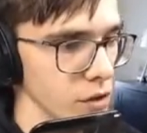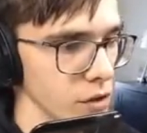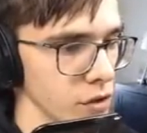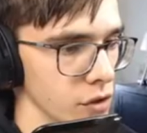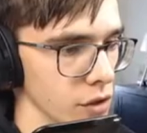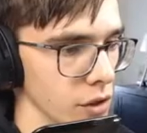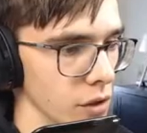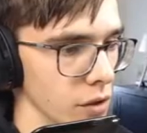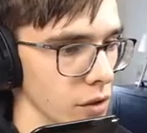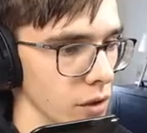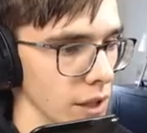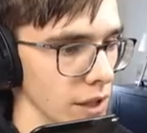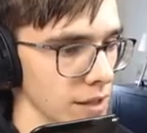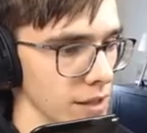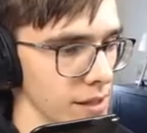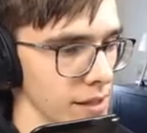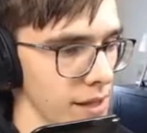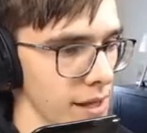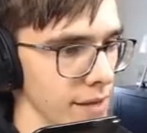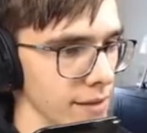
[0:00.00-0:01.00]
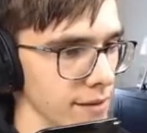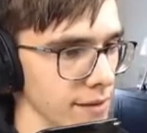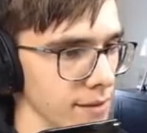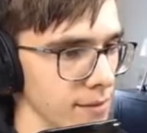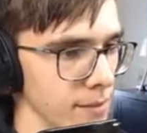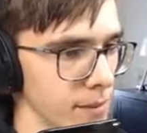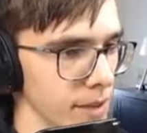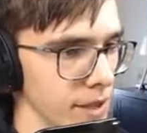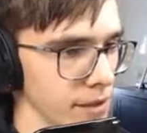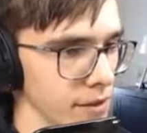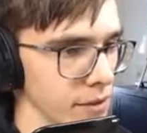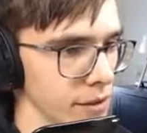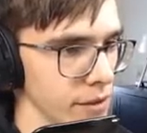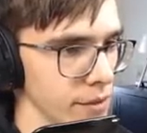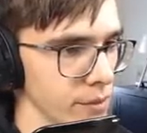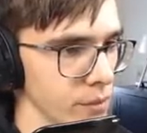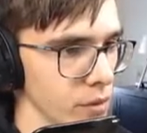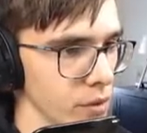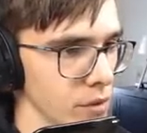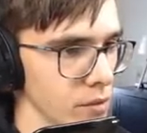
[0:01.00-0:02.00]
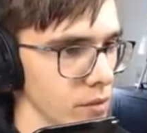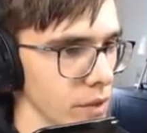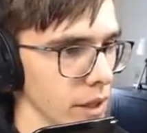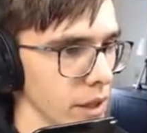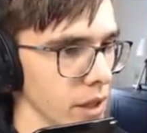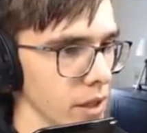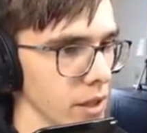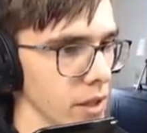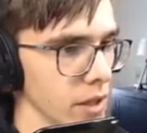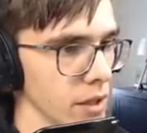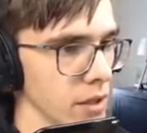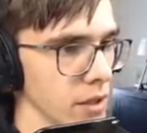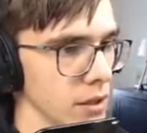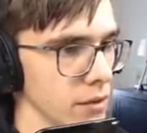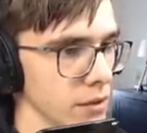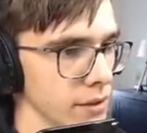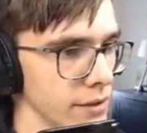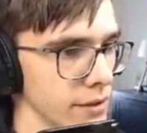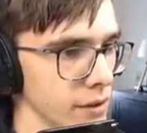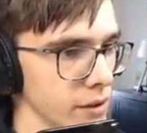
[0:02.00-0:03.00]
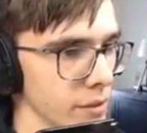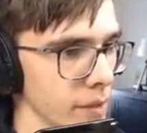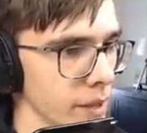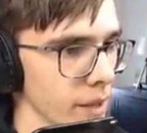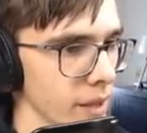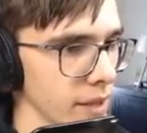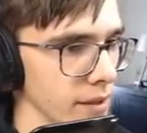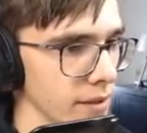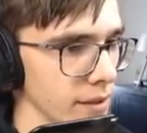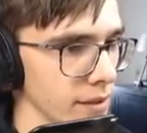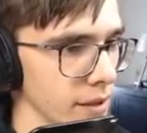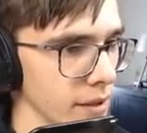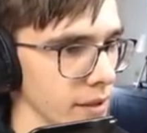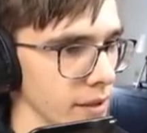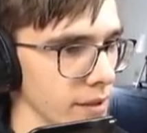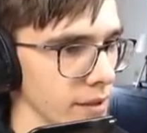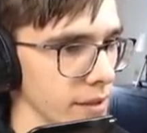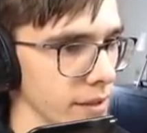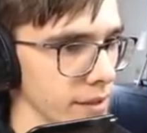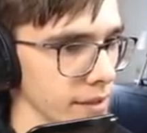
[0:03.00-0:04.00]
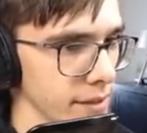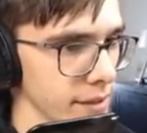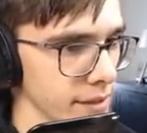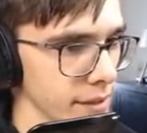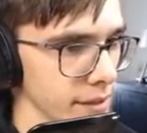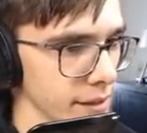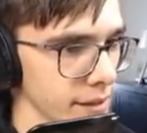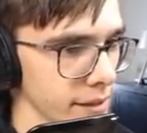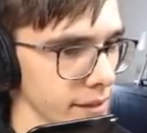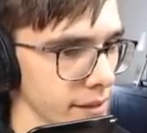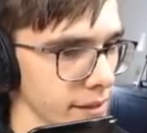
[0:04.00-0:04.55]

So, let's light this place up. Oh my god, it looks so pretty. Yes, yes, yes.